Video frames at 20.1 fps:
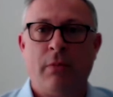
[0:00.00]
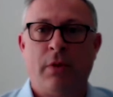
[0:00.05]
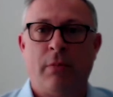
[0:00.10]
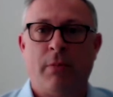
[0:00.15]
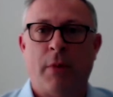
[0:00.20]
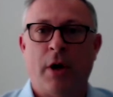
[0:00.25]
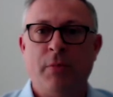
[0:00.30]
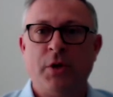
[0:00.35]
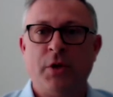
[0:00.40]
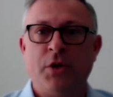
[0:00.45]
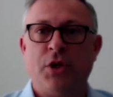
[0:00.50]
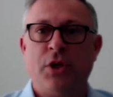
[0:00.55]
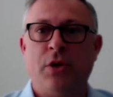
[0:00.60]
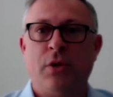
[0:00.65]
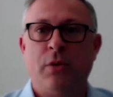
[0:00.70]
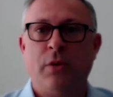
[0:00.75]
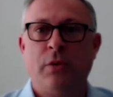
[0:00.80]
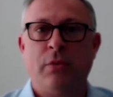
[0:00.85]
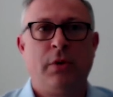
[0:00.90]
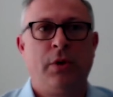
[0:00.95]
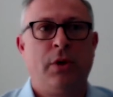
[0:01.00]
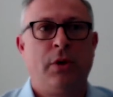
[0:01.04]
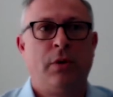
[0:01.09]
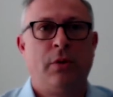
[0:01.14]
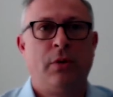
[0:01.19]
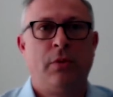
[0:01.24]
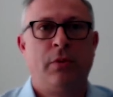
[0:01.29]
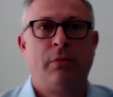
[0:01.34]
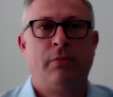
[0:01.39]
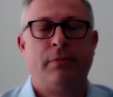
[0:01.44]
the moment you,
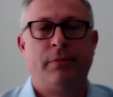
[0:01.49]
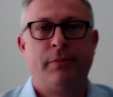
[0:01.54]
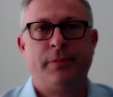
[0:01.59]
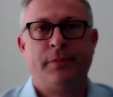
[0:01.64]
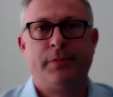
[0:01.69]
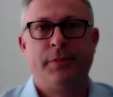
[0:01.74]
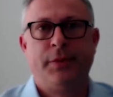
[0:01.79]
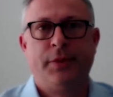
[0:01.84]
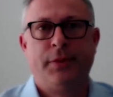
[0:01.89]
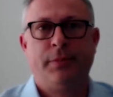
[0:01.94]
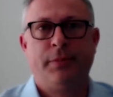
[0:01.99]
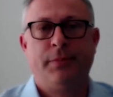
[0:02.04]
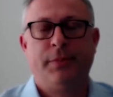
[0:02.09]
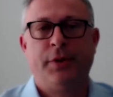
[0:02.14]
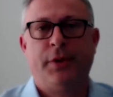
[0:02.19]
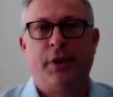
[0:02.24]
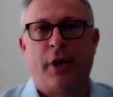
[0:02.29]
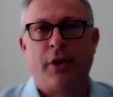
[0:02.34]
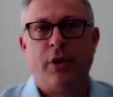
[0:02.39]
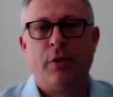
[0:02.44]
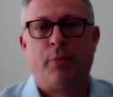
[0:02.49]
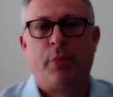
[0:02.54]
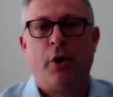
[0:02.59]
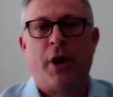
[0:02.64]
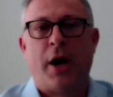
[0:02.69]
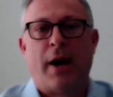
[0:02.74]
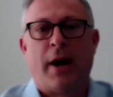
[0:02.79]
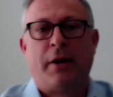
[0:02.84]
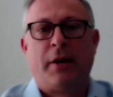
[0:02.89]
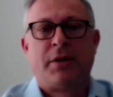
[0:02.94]
you, you know, you put
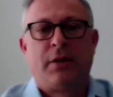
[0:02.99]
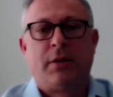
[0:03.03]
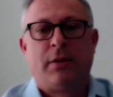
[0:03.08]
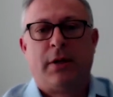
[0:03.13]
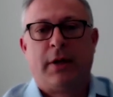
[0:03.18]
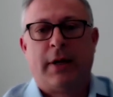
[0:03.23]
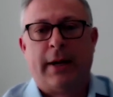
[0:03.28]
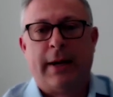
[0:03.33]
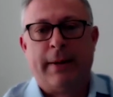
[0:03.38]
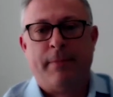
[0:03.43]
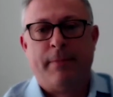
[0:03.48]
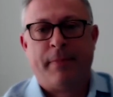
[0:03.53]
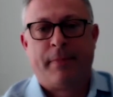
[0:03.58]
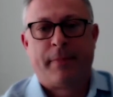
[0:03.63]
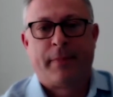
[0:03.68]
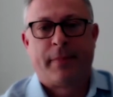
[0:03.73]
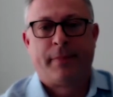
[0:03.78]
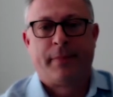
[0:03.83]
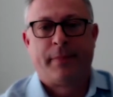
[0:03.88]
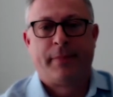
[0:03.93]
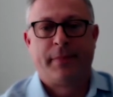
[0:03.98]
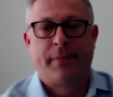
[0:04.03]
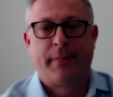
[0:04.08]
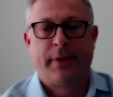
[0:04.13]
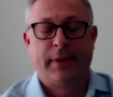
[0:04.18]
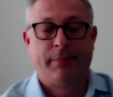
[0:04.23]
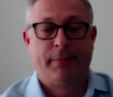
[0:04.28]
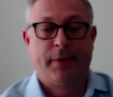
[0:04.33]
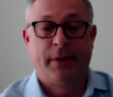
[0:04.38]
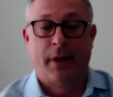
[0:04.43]
out, um,
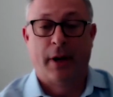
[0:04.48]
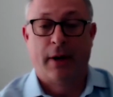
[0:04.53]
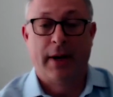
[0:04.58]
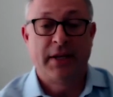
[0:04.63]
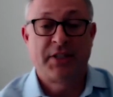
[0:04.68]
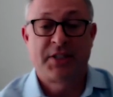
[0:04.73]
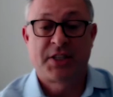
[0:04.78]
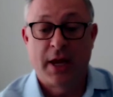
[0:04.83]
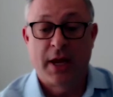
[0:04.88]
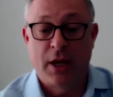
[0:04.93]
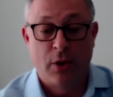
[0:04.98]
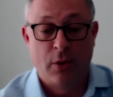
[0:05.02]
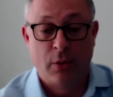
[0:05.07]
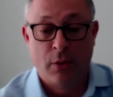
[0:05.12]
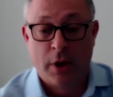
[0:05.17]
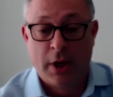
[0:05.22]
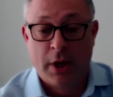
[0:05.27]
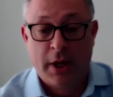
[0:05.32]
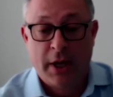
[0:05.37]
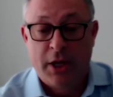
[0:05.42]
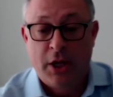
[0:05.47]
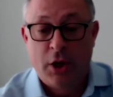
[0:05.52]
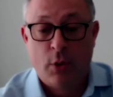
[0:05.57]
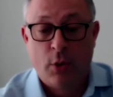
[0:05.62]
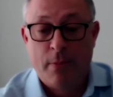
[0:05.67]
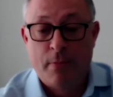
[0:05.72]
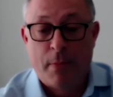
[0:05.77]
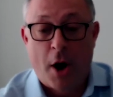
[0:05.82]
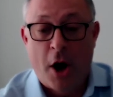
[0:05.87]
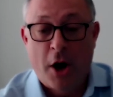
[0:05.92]
you know, let's say you, you
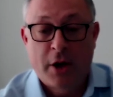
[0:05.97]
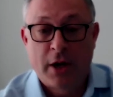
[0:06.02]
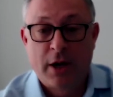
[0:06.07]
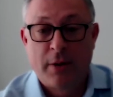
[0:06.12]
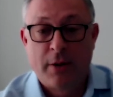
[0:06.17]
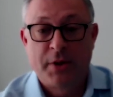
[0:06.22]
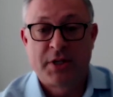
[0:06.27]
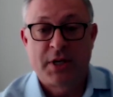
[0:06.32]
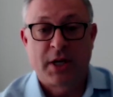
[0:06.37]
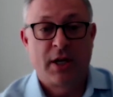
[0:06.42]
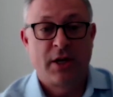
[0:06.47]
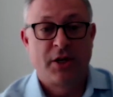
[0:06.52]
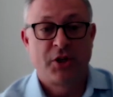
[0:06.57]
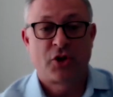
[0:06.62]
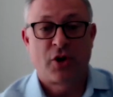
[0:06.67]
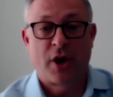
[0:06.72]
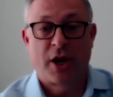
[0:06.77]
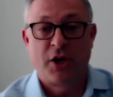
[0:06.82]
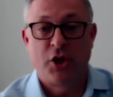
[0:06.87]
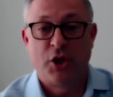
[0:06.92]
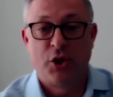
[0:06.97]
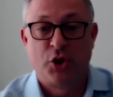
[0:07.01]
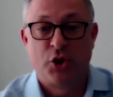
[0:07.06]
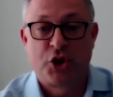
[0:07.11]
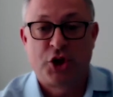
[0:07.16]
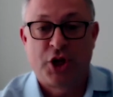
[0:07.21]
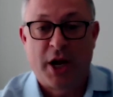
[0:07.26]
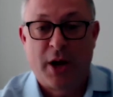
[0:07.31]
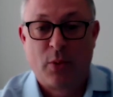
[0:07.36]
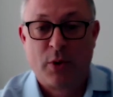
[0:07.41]
embark on a particular strategy, you
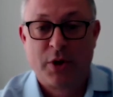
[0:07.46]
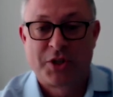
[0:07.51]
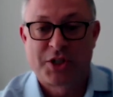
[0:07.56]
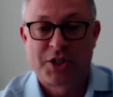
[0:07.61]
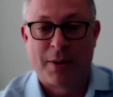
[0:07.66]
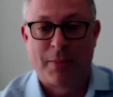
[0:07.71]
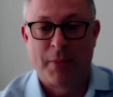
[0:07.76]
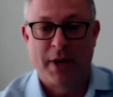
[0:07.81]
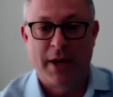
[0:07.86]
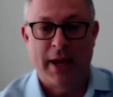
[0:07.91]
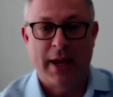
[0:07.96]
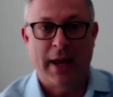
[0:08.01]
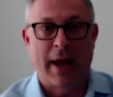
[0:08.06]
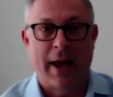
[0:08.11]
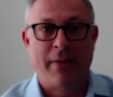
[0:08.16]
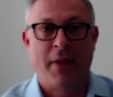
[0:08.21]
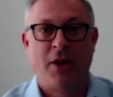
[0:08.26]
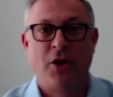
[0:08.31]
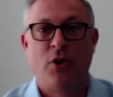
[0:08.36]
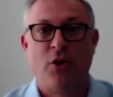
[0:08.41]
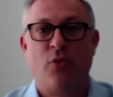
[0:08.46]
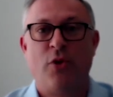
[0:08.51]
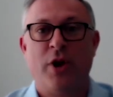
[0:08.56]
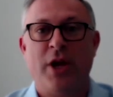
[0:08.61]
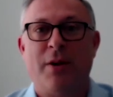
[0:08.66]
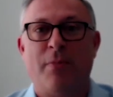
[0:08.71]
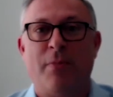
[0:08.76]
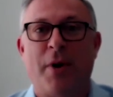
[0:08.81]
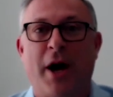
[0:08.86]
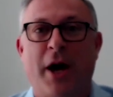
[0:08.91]
share with somebody, and then you
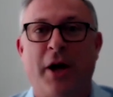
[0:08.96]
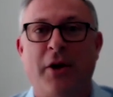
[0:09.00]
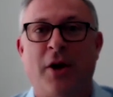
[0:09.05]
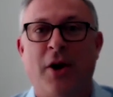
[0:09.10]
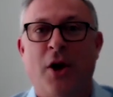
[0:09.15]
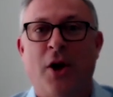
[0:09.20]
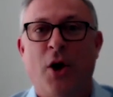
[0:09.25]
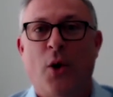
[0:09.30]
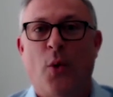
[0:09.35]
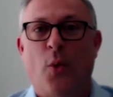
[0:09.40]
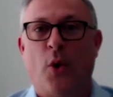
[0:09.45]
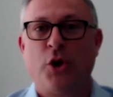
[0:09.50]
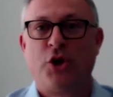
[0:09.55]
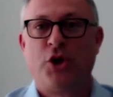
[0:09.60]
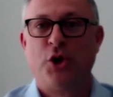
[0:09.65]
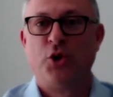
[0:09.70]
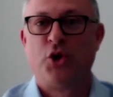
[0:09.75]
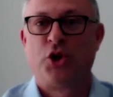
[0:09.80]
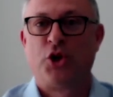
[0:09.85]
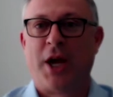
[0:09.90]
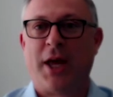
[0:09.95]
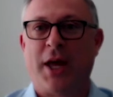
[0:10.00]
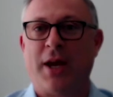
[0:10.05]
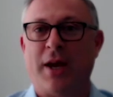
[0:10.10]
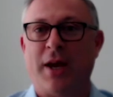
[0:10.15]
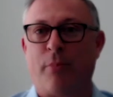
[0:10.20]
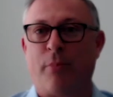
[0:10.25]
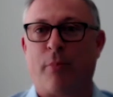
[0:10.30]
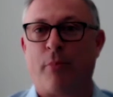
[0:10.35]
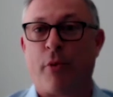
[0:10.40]
read about what you shared
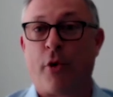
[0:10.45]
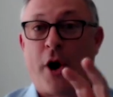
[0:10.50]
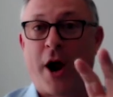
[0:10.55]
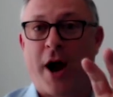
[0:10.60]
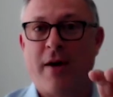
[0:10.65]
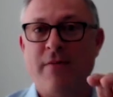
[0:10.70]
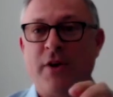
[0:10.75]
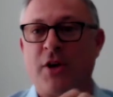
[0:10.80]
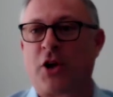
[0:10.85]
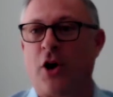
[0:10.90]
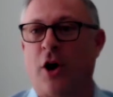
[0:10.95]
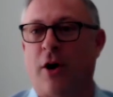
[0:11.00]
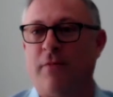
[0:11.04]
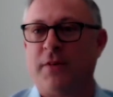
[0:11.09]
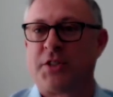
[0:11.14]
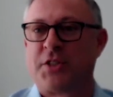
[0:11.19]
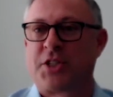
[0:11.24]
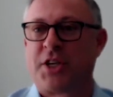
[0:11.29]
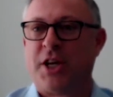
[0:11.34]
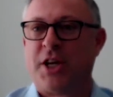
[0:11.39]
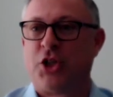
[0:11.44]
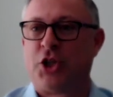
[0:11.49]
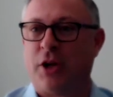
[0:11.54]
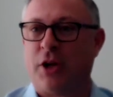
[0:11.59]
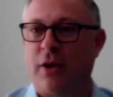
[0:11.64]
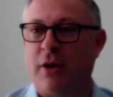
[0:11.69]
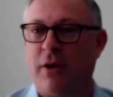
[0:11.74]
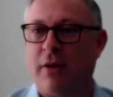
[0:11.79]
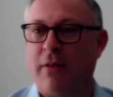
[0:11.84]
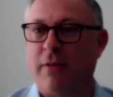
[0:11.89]
in a private
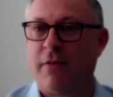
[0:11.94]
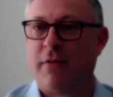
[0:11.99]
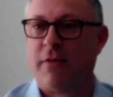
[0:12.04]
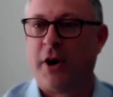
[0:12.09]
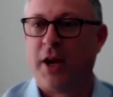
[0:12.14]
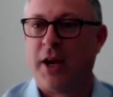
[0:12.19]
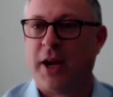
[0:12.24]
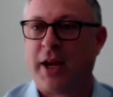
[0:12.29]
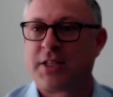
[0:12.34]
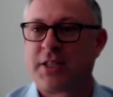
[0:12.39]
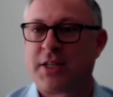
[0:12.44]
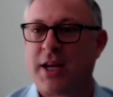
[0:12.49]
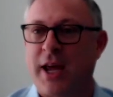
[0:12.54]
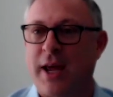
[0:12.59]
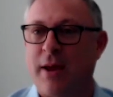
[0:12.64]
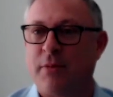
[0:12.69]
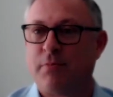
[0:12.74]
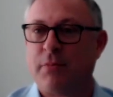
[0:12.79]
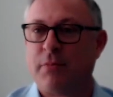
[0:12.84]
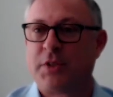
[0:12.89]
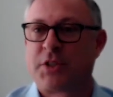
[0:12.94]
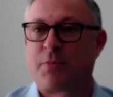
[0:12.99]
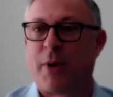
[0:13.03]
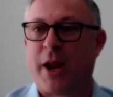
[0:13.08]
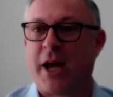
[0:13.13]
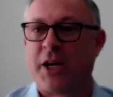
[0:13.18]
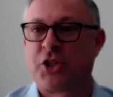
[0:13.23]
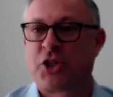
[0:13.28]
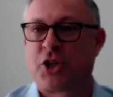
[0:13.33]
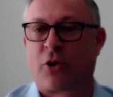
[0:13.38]
conversation the very next day
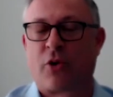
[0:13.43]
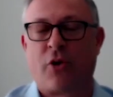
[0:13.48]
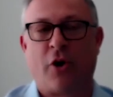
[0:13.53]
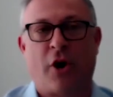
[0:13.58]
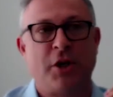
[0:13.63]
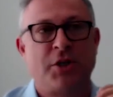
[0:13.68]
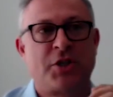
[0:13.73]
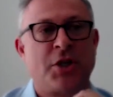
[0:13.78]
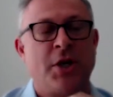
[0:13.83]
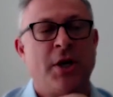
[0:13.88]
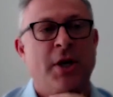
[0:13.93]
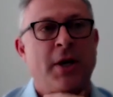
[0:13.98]
splashed across